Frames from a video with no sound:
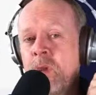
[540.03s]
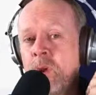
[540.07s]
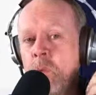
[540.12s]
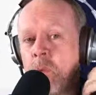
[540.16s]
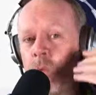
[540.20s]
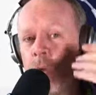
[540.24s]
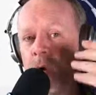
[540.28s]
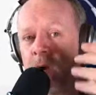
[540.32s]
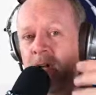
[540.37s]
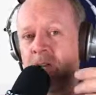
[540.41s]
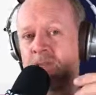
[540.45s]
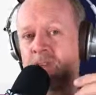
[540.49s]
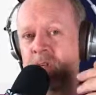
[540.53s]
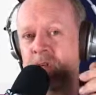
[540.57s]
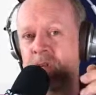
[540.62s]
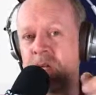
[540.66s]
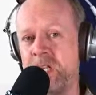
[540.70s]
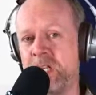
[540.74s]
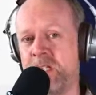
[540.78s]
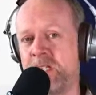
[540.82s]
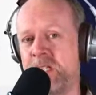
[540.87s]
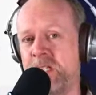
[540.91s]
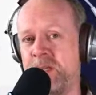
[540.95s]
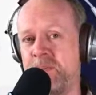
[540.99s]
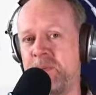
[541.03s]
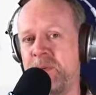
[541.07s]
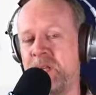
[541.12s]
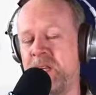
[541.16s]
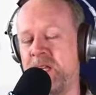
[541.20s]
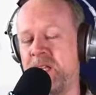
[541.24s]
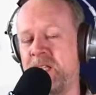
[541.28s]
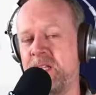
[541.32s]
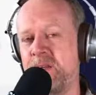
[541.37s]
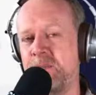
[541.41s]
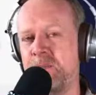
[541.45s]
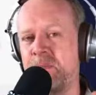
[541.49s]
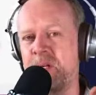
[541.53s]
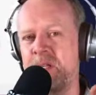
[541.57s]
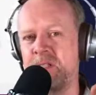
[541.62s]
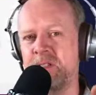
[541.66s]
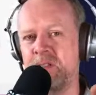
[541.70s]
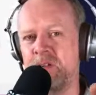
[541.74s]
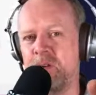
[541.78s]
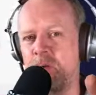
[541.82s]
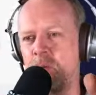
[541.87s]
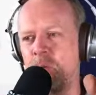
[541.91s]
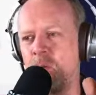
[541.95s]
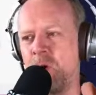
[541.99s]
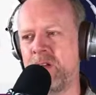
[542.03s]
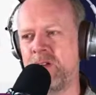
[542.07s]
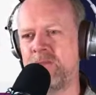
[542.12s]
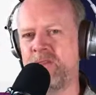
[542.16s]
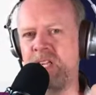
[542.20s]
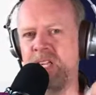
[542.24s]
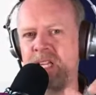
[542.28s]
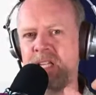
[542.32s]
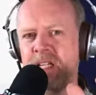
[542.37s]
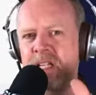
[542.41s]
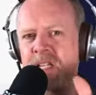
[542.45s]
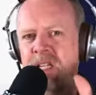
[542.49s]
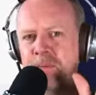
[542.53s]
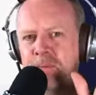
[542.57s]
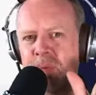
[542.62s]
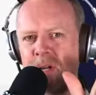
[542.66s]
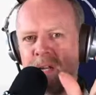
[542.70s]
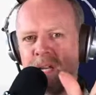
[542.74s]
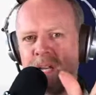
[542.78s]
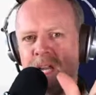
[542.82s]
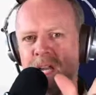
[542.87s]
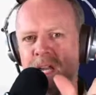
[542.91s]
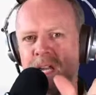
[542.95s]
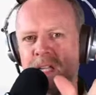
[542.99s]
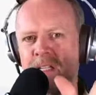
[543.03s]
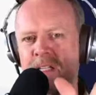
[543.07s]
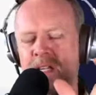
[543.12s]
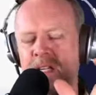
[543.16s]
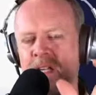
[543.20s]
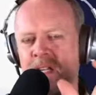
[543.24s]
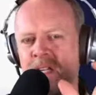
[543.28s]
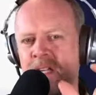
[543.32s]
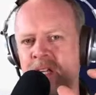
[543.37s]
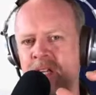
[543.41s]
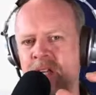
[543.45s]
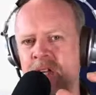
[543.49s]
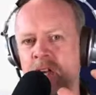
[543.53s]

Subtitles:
Why have you hidden it behind a button, or why have you hidden it behind a